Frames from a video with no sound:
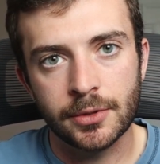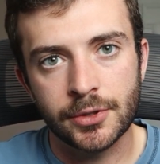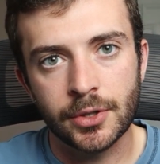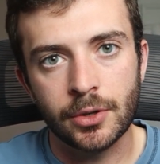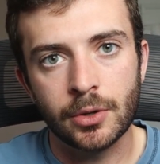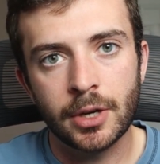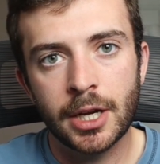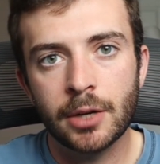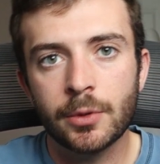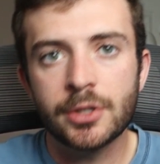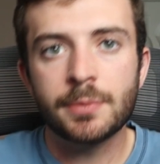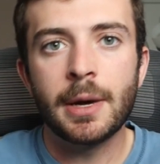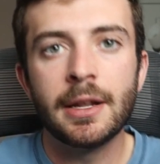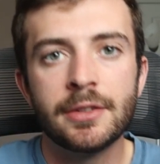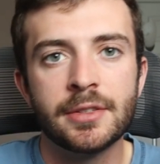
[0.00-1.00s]
So in
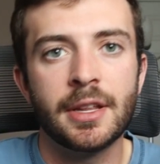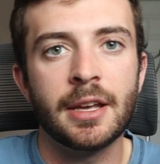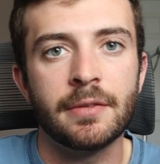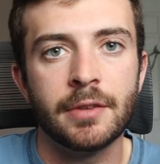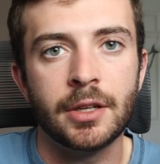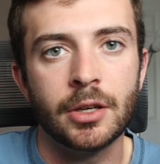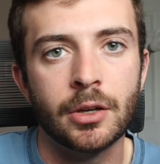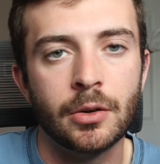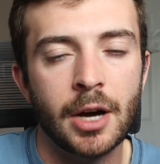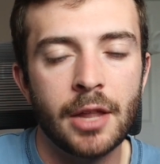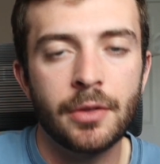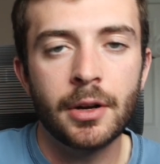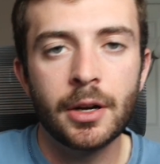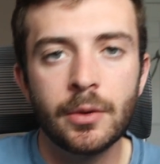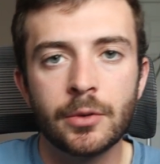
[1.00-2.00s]
response to that video, I
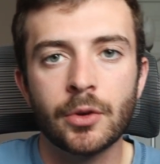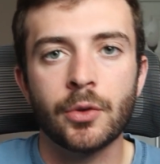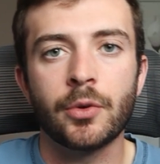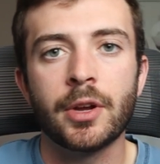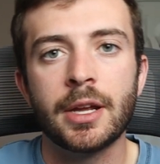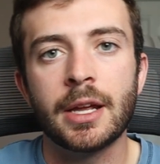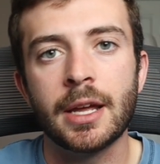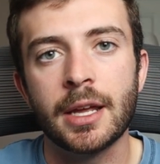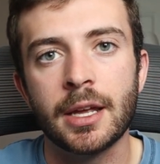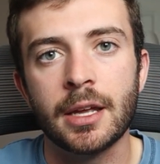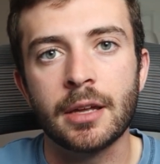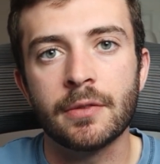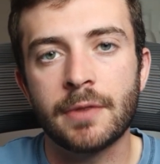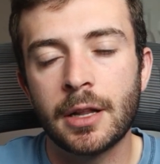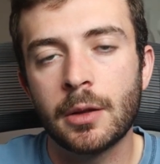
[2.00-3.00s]
thought I would create
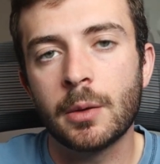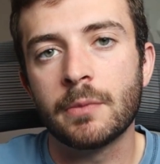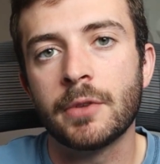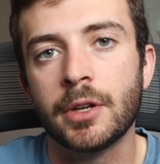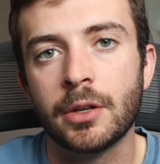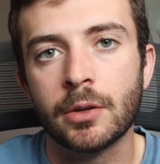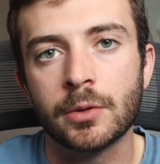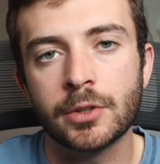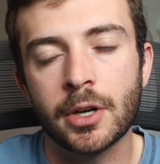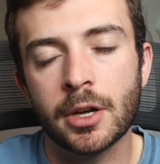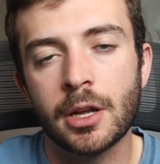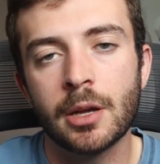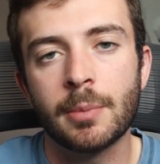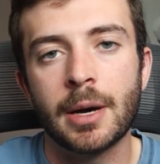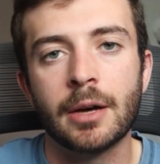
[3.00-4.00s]
a follow-up video
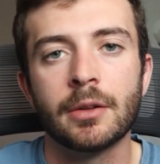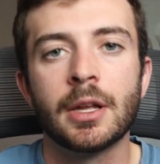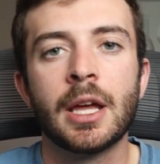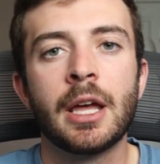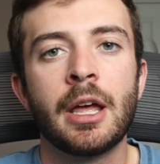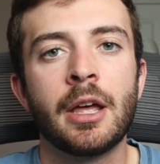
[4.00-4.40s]
talking about